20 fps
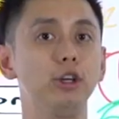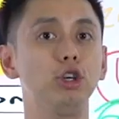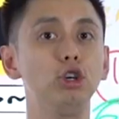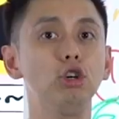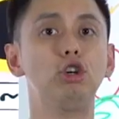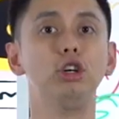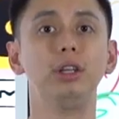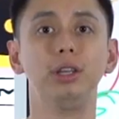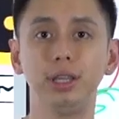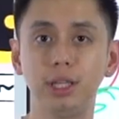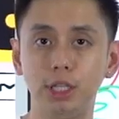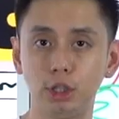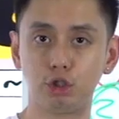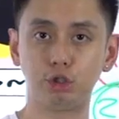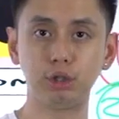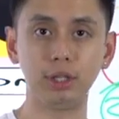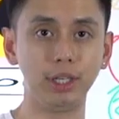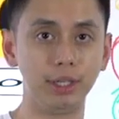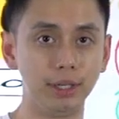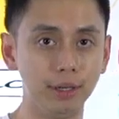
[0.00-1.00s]
you could
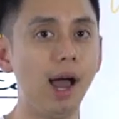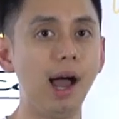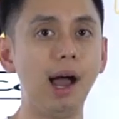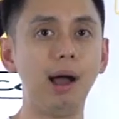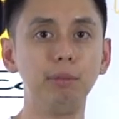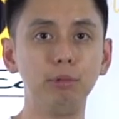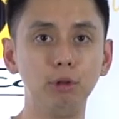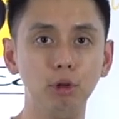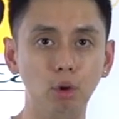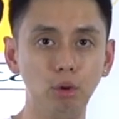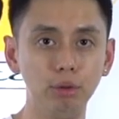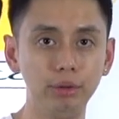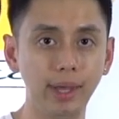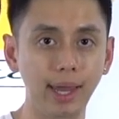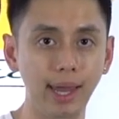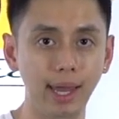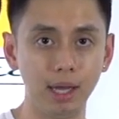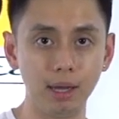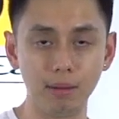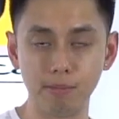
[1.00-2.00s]
literally upload
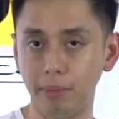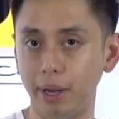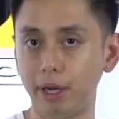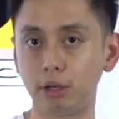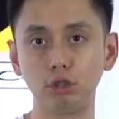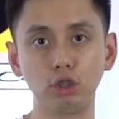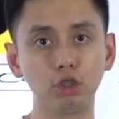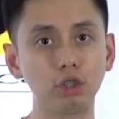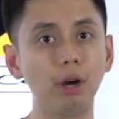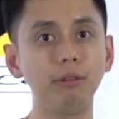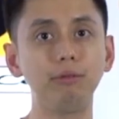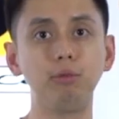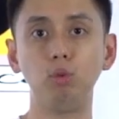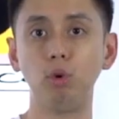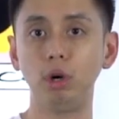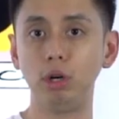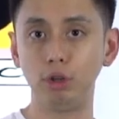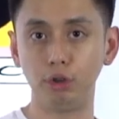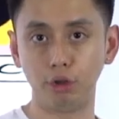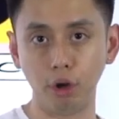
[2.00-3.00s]
a Microsoft
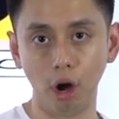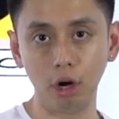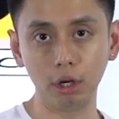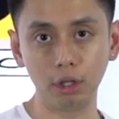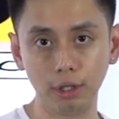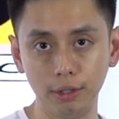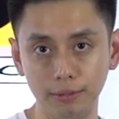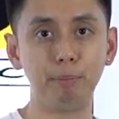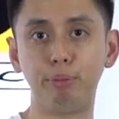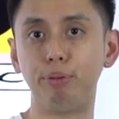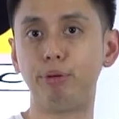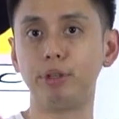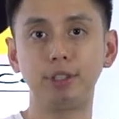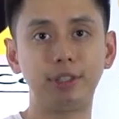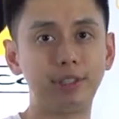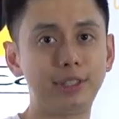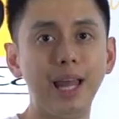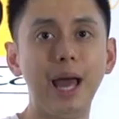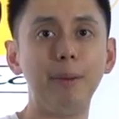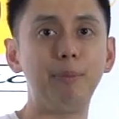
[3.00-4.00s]
Word doc,
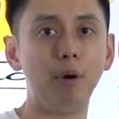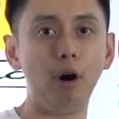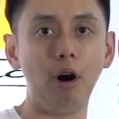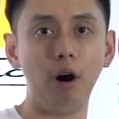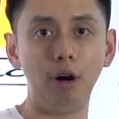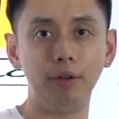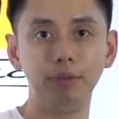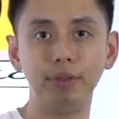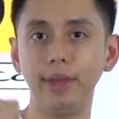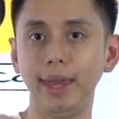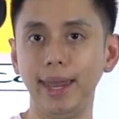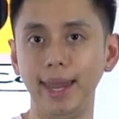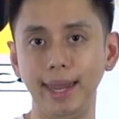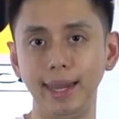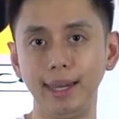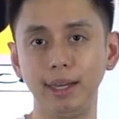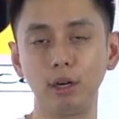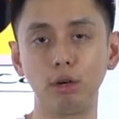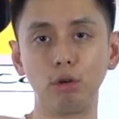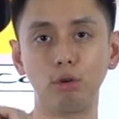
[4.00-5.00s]
slap on
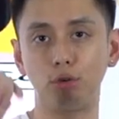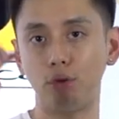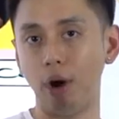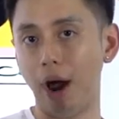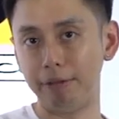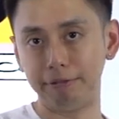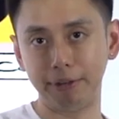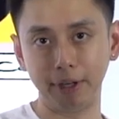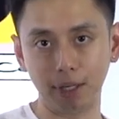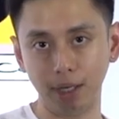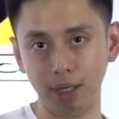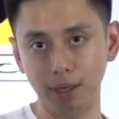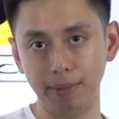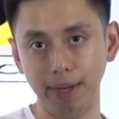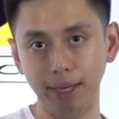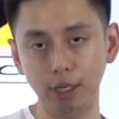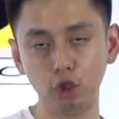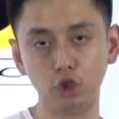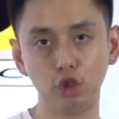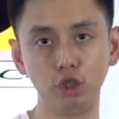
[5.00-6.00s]
a graphic
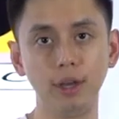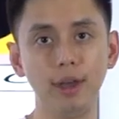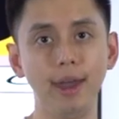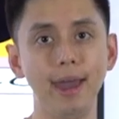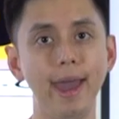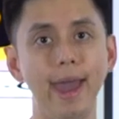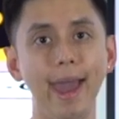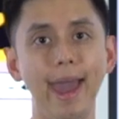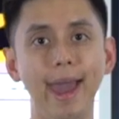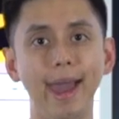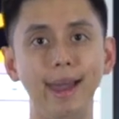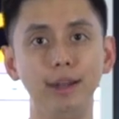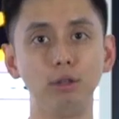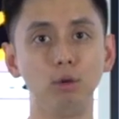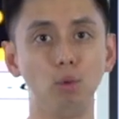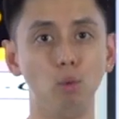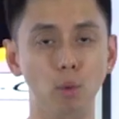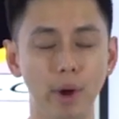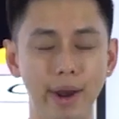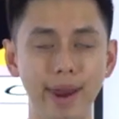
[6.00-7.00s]
image,
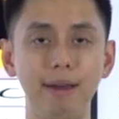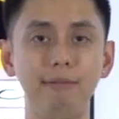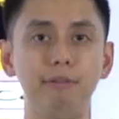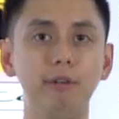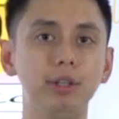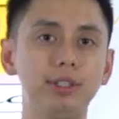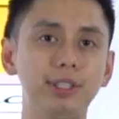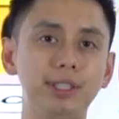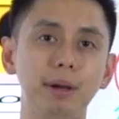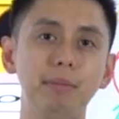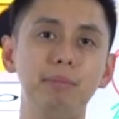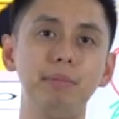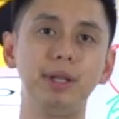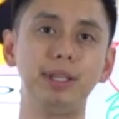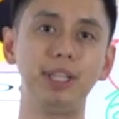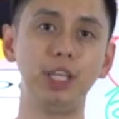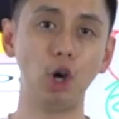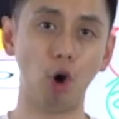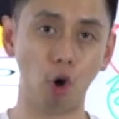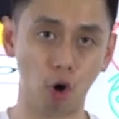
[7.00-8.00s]
and whenever
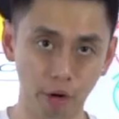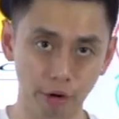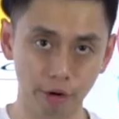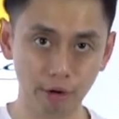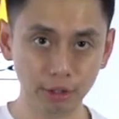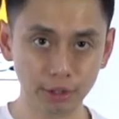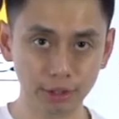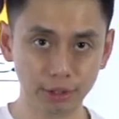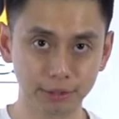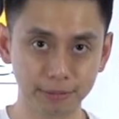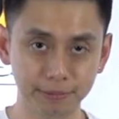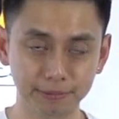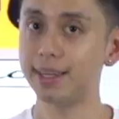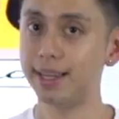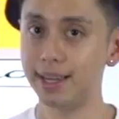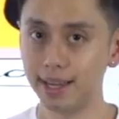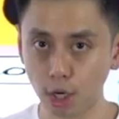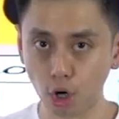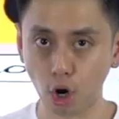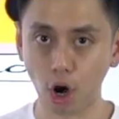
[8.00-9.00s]
somebody orders
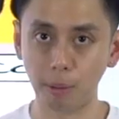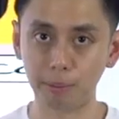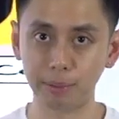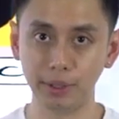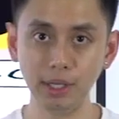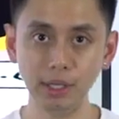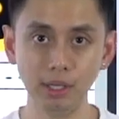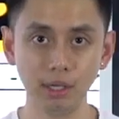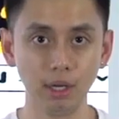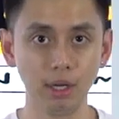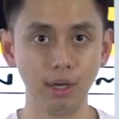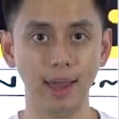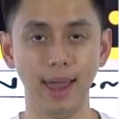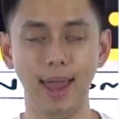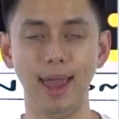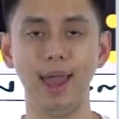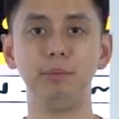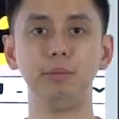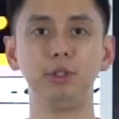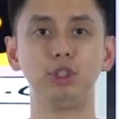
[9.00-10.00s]
a copy,
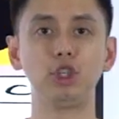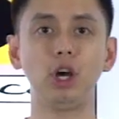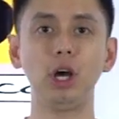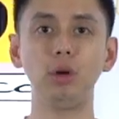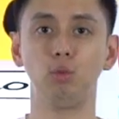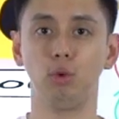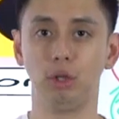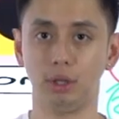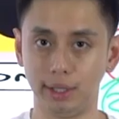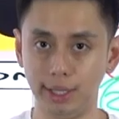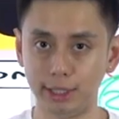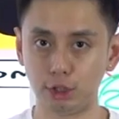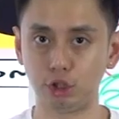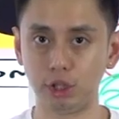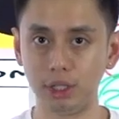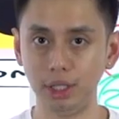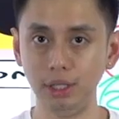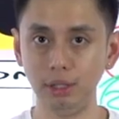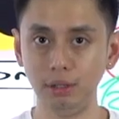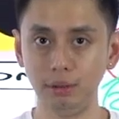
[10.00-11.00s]
Amazon will
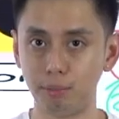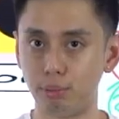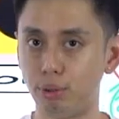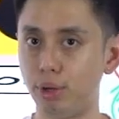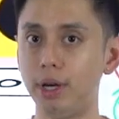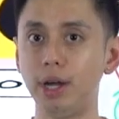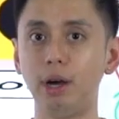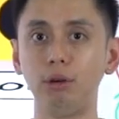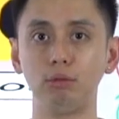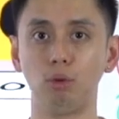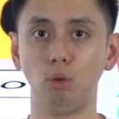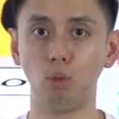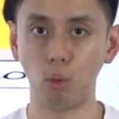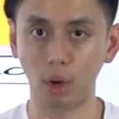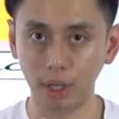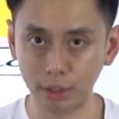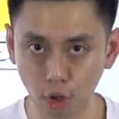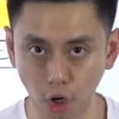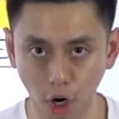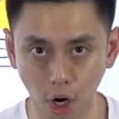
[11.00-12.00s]
literally print out
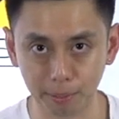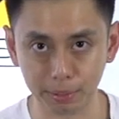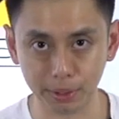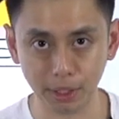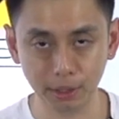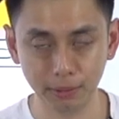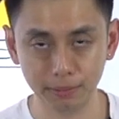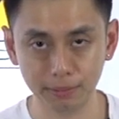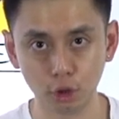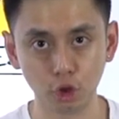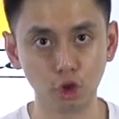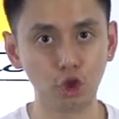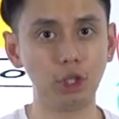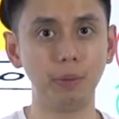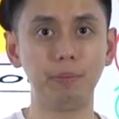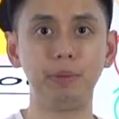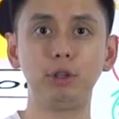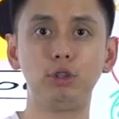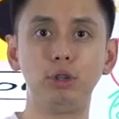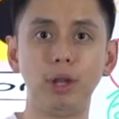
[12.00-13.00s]
one copy,
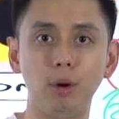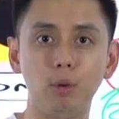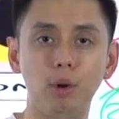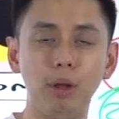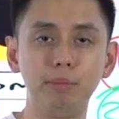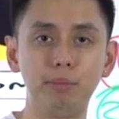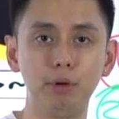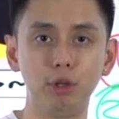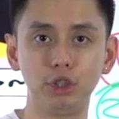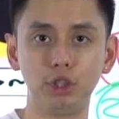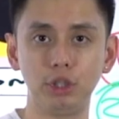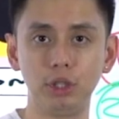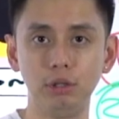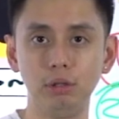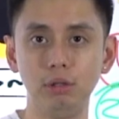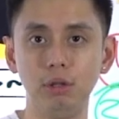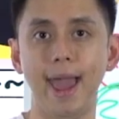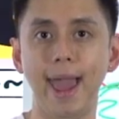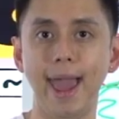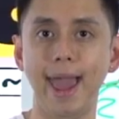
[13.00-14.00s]
ship it to that one
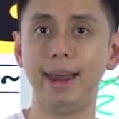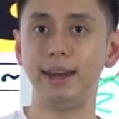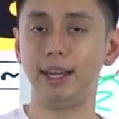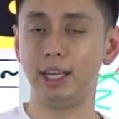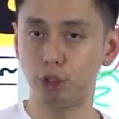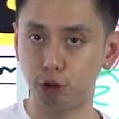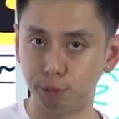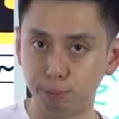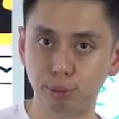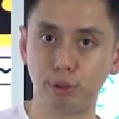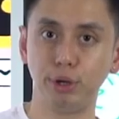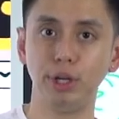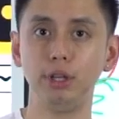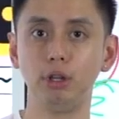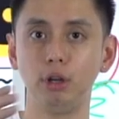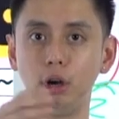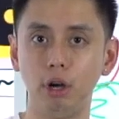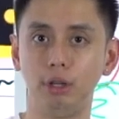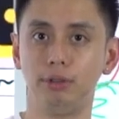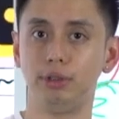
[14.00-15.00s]
person, and it's
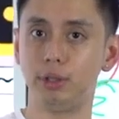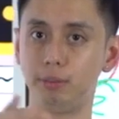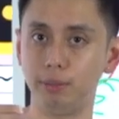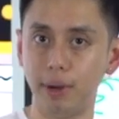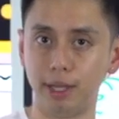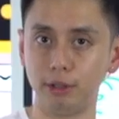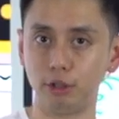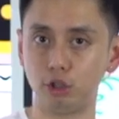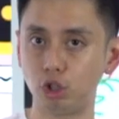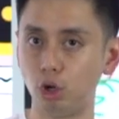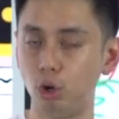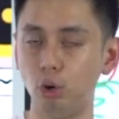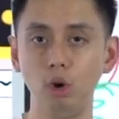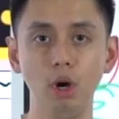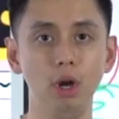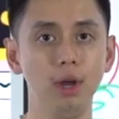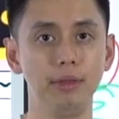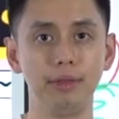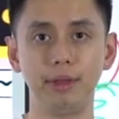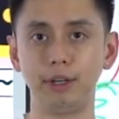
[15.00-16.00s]
print on demand. So
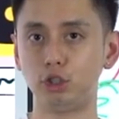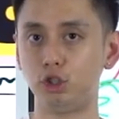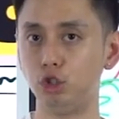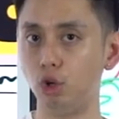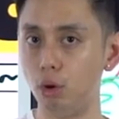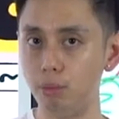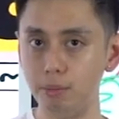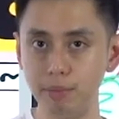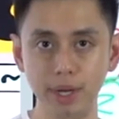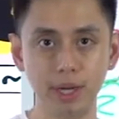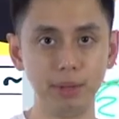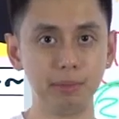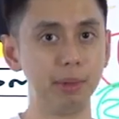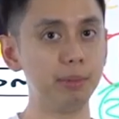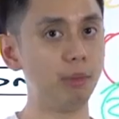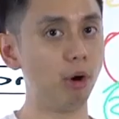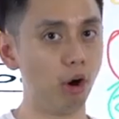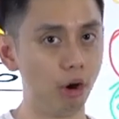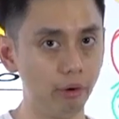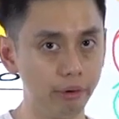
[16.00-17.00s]
there's no
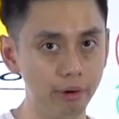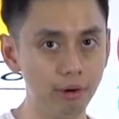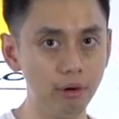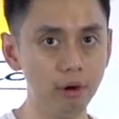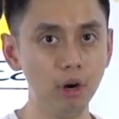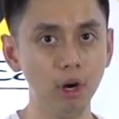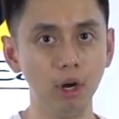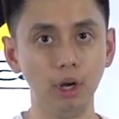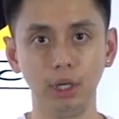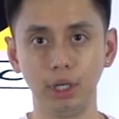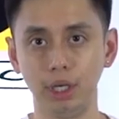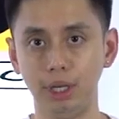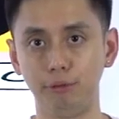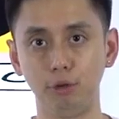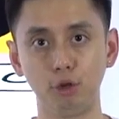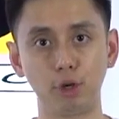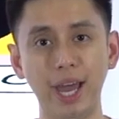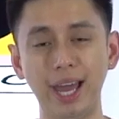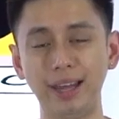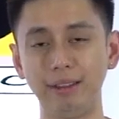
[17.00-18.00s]
minimum order. If
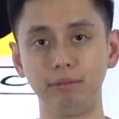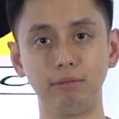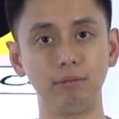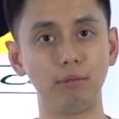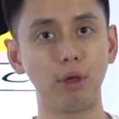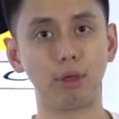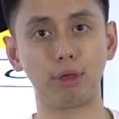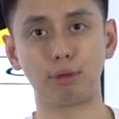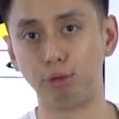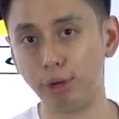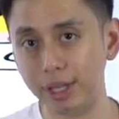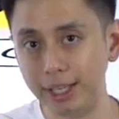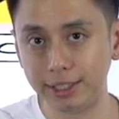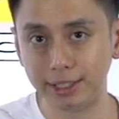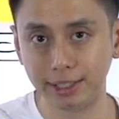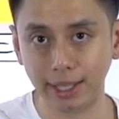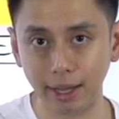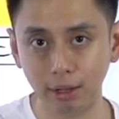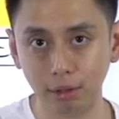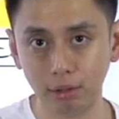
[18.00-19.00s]
you get 3
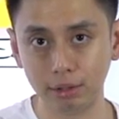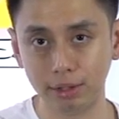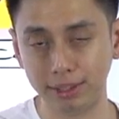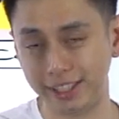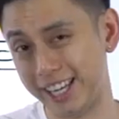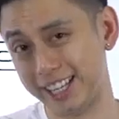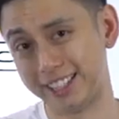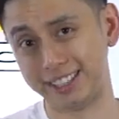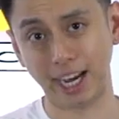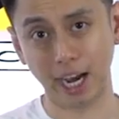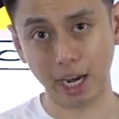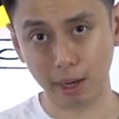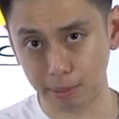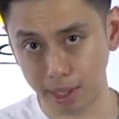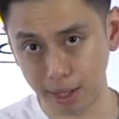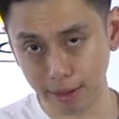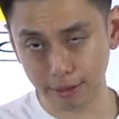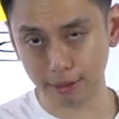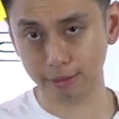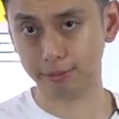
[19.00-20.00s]
sales the entire
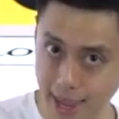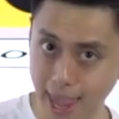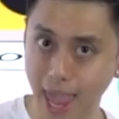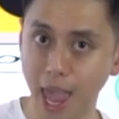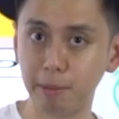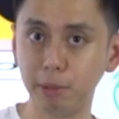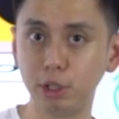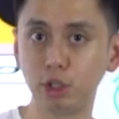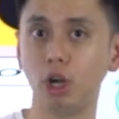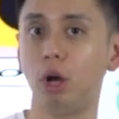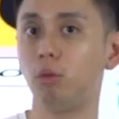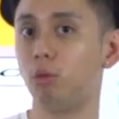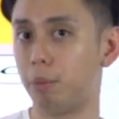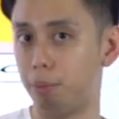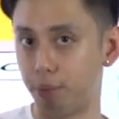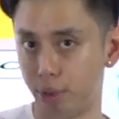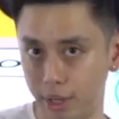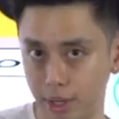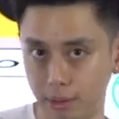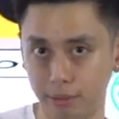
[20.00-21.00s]
month, Amazon will
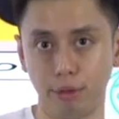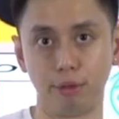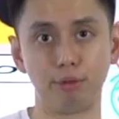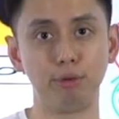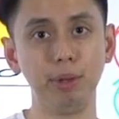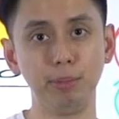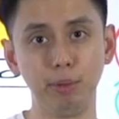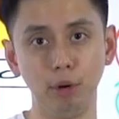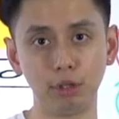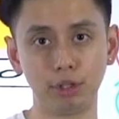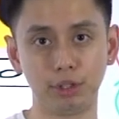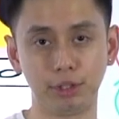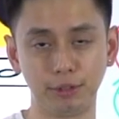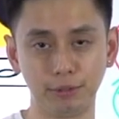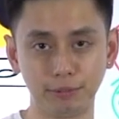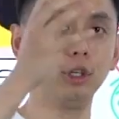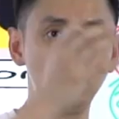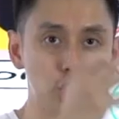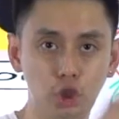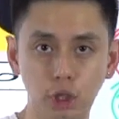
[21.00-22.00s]
print out 3
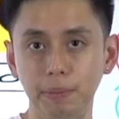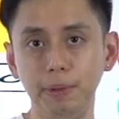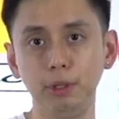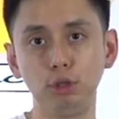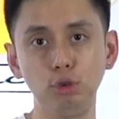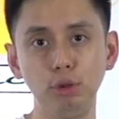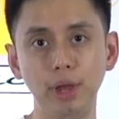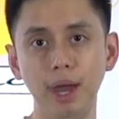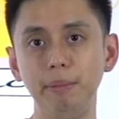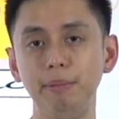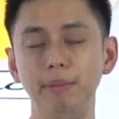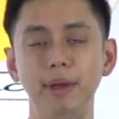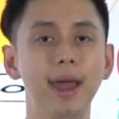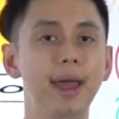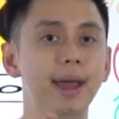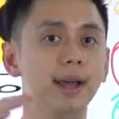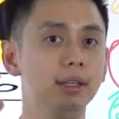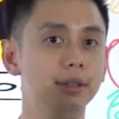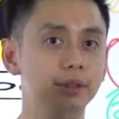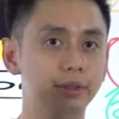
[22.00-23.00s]
books, ship it to them,
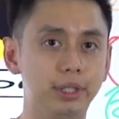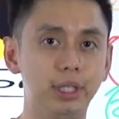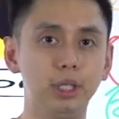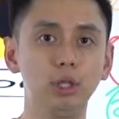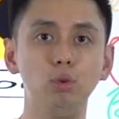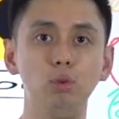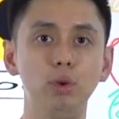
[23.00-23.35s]
deal